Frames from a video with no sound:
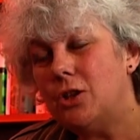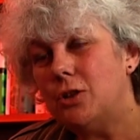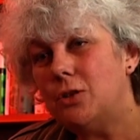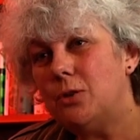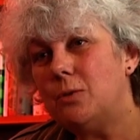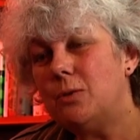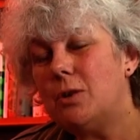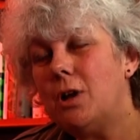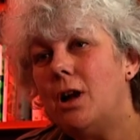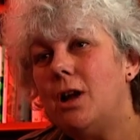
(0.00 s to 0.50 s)

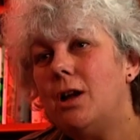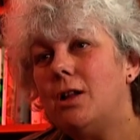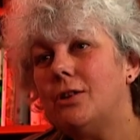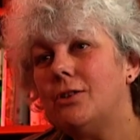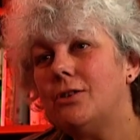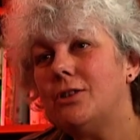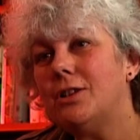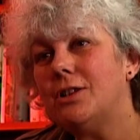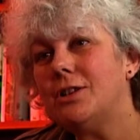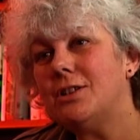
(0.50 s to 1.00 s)
you
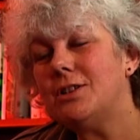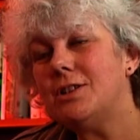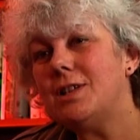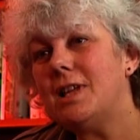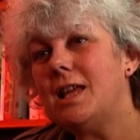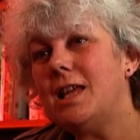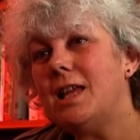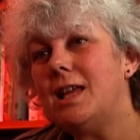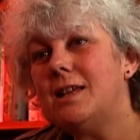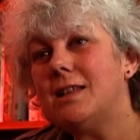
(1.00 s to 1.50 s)
can't
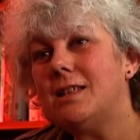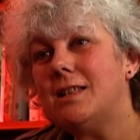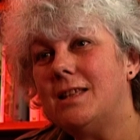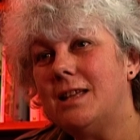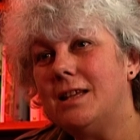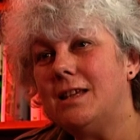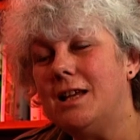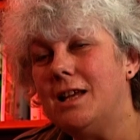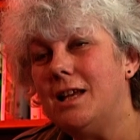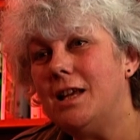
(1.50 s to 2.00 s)
say
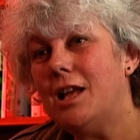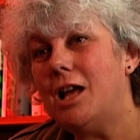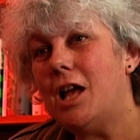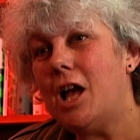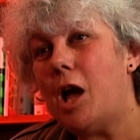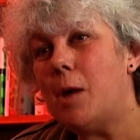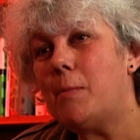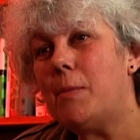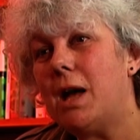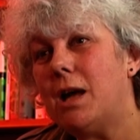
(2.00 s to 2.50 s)
anything
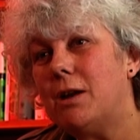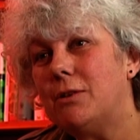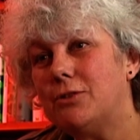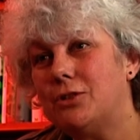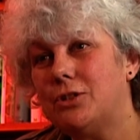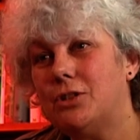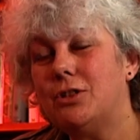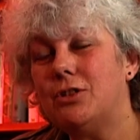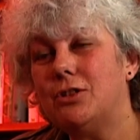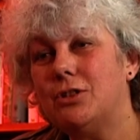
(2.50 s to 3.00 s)

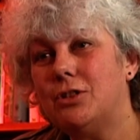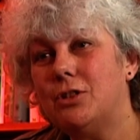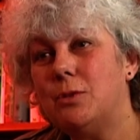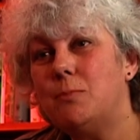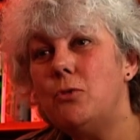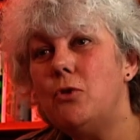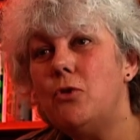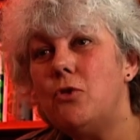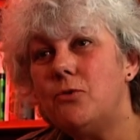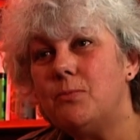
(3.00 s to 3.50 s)
about the
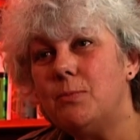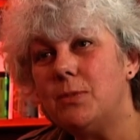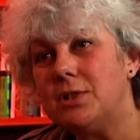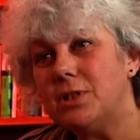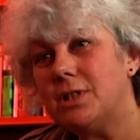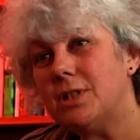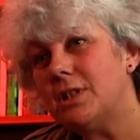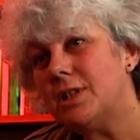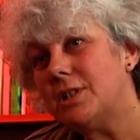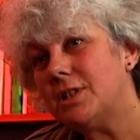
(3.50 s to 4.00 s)

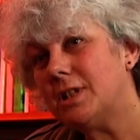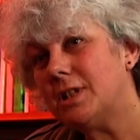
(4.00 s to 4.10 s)
movement and its